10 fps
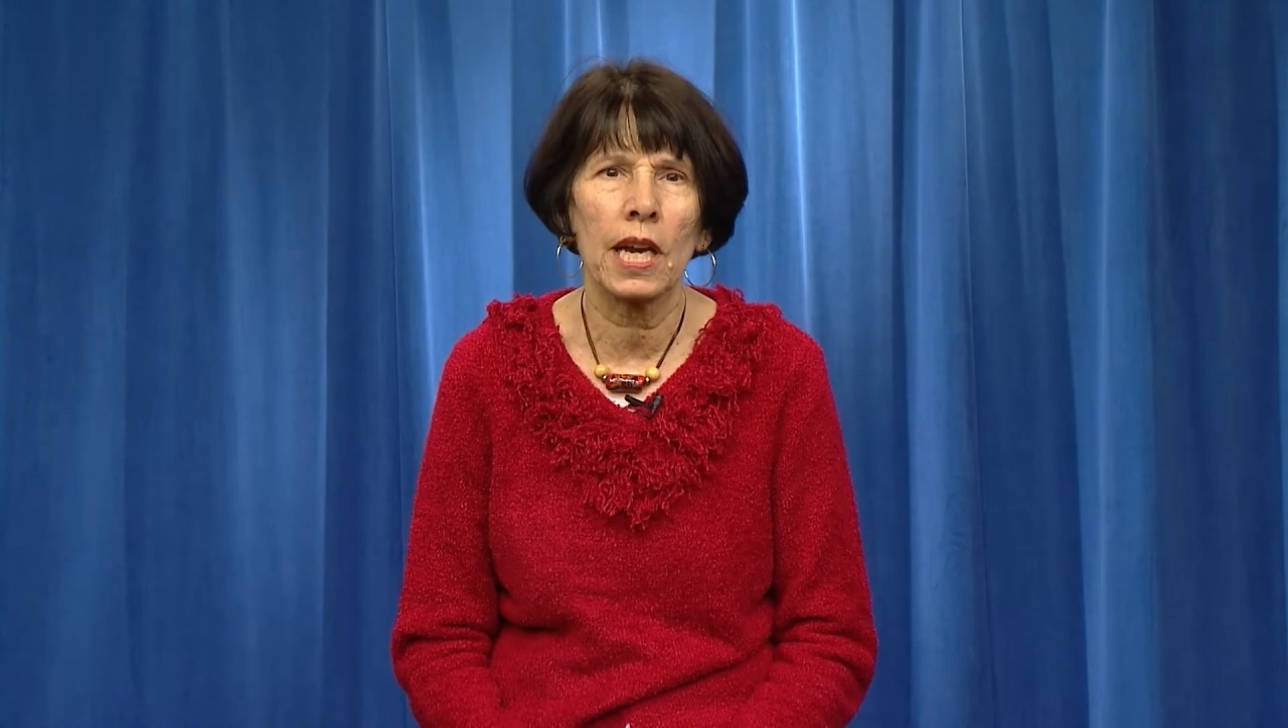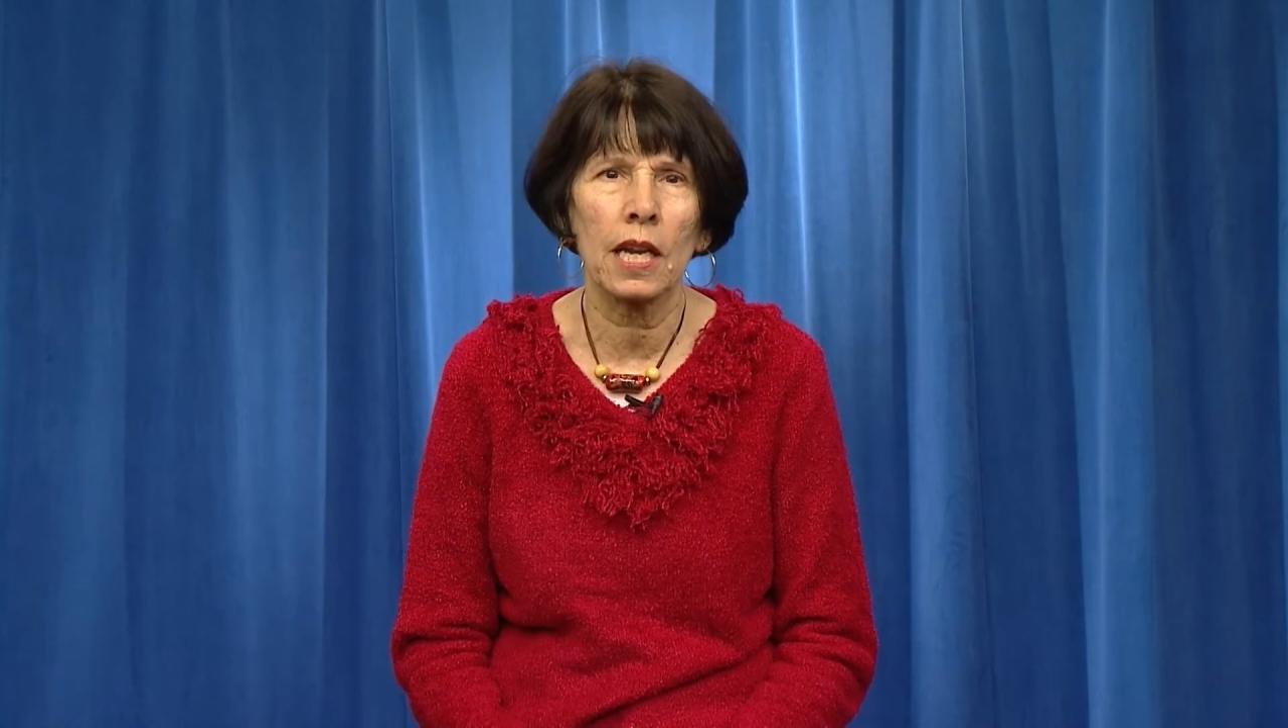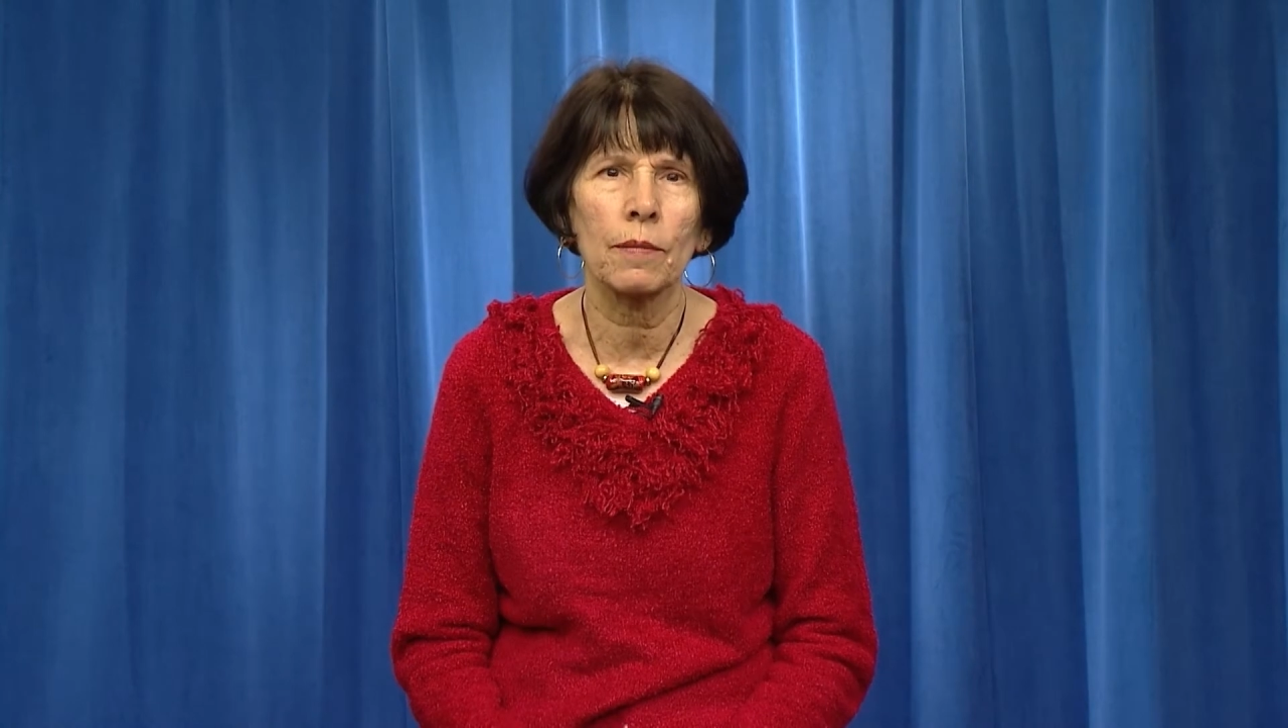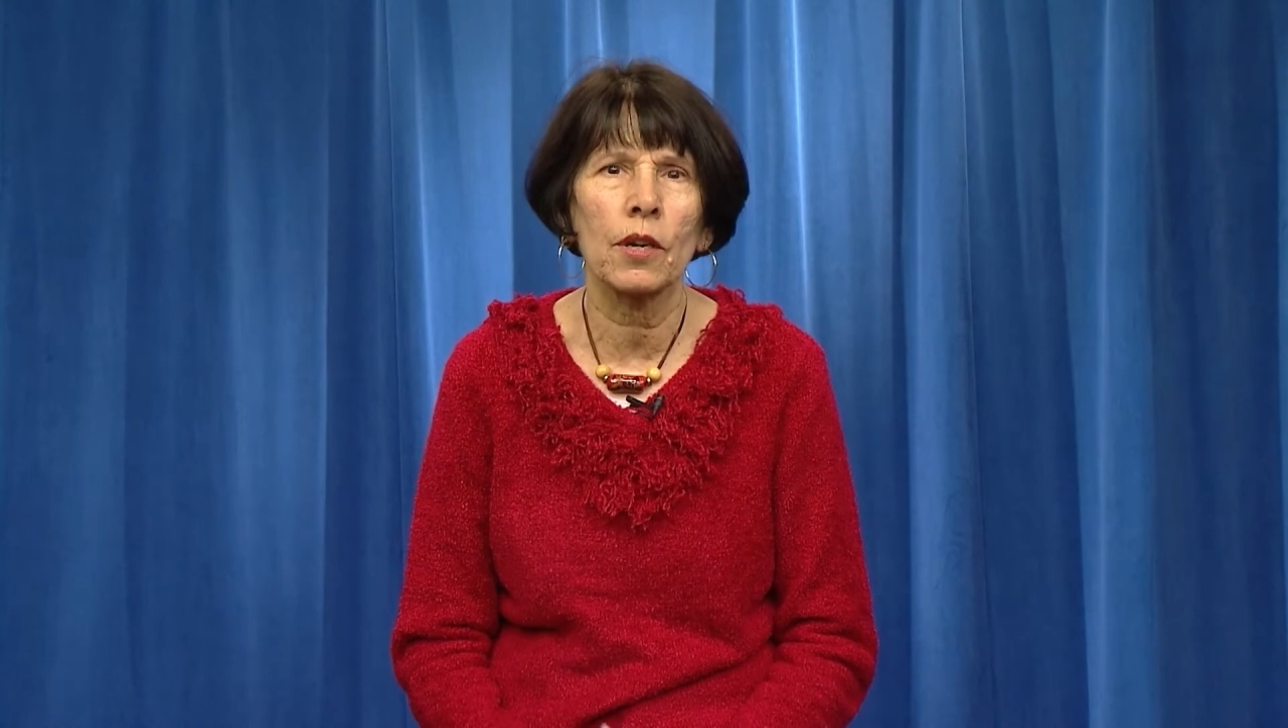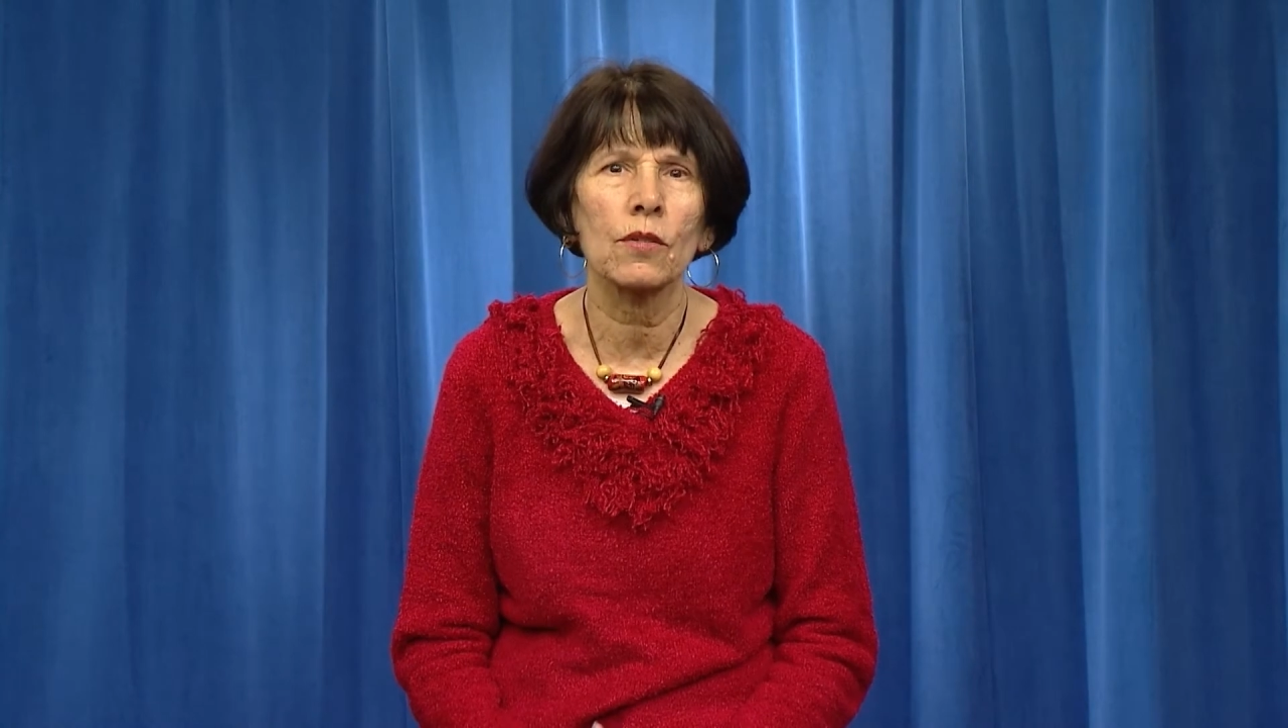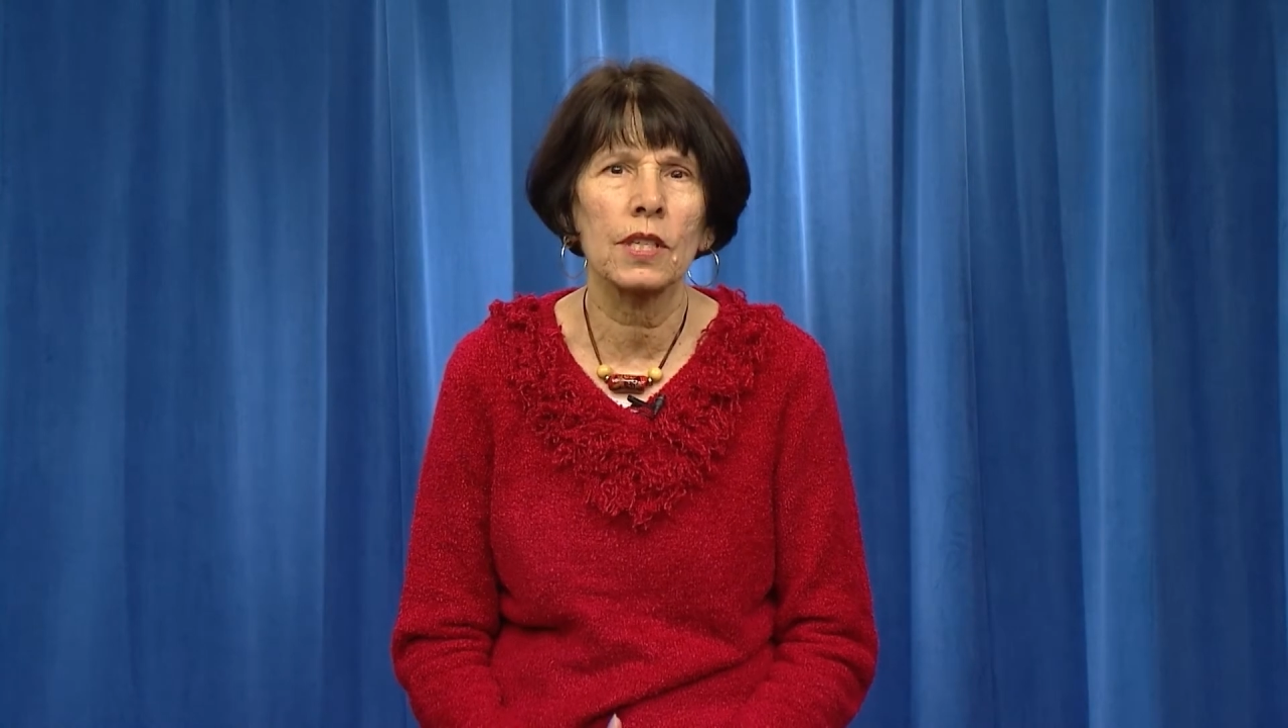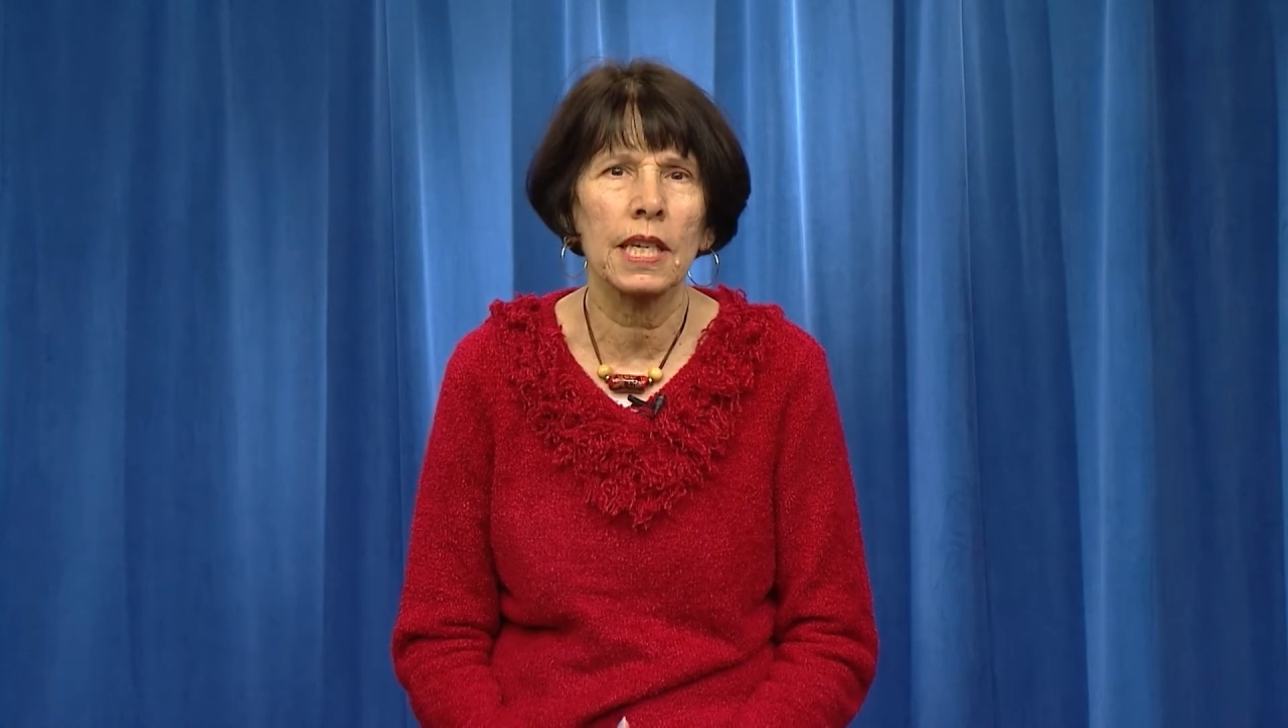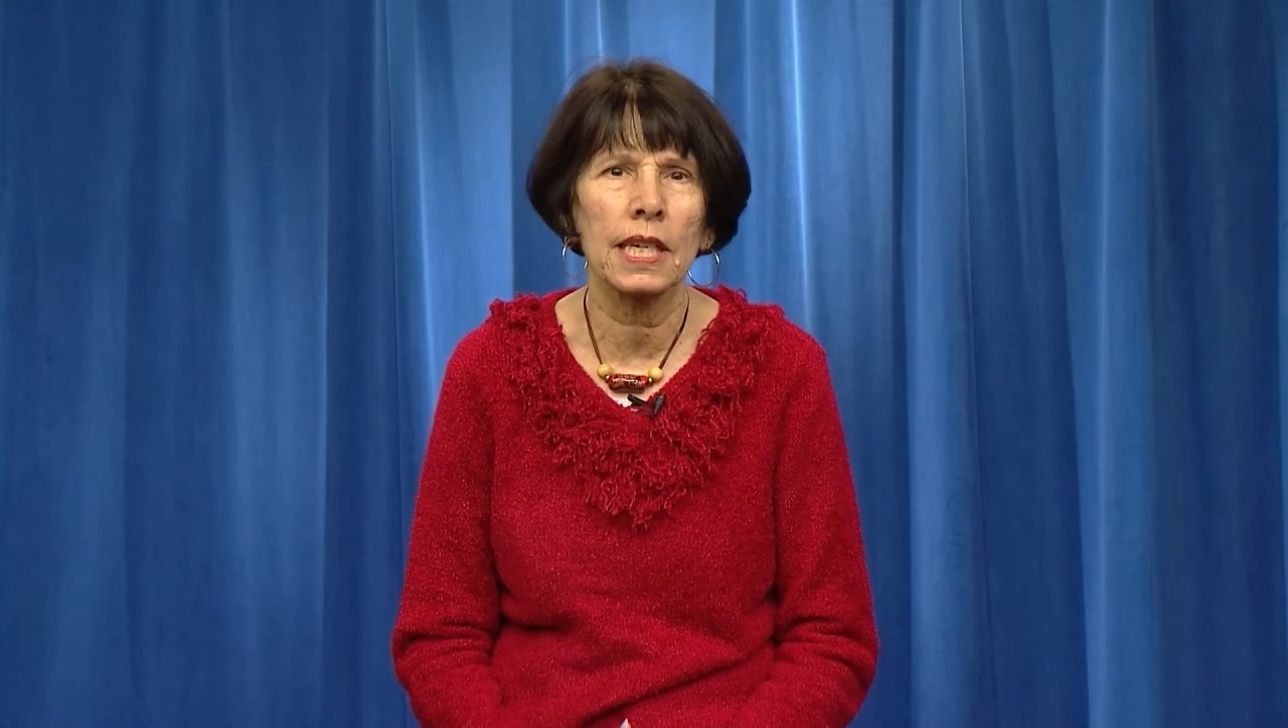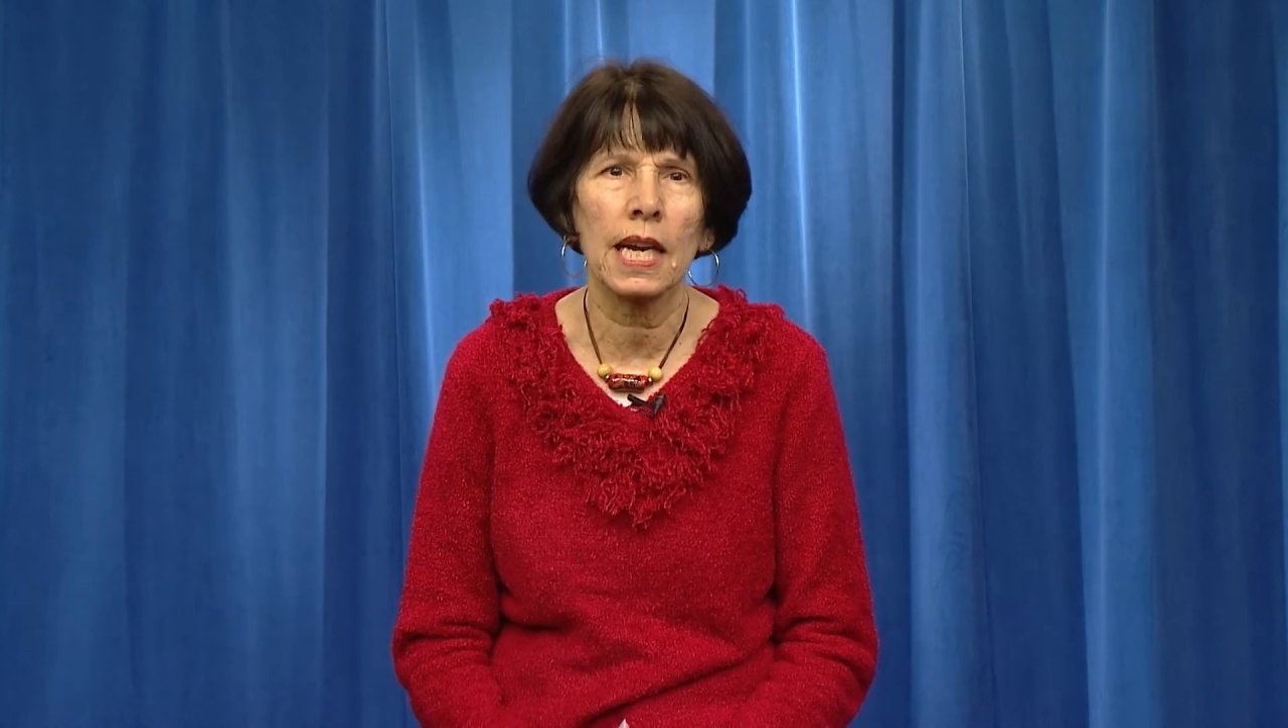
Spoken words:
Attleboro City